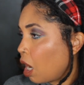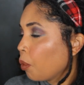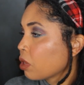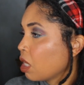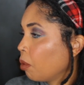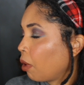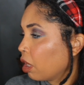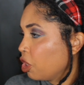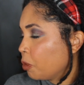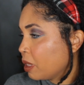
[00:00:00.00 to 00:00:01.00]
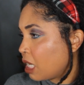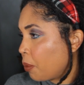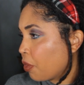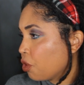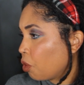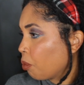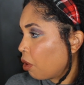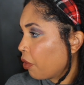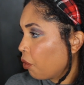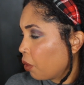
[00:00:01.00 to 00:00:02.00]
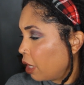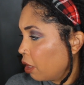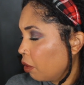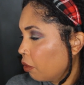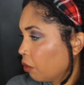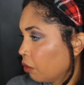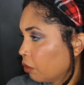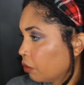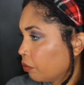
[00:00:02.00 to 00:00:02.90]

I will tell Marky to spend time with his own brother, okay? Because